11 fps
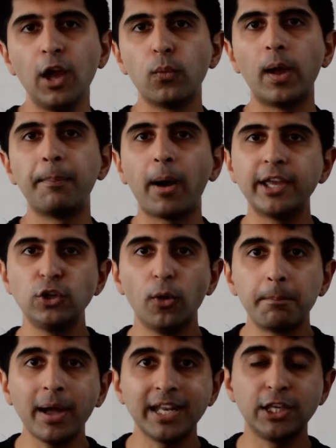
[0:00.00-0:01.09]
whereby your
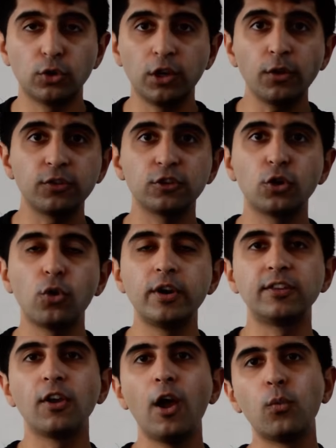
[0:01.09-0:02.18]
money, your notes and
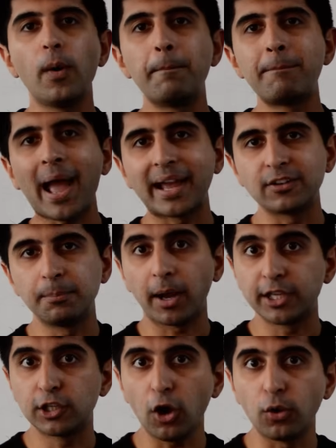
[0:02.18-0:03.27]
coins, were backed by
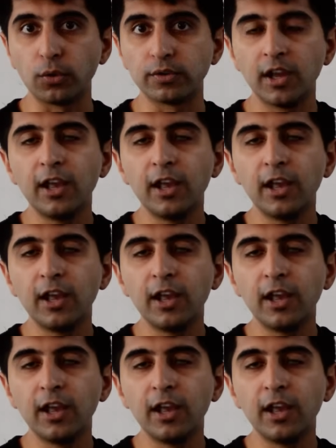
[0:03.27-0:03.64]
gold.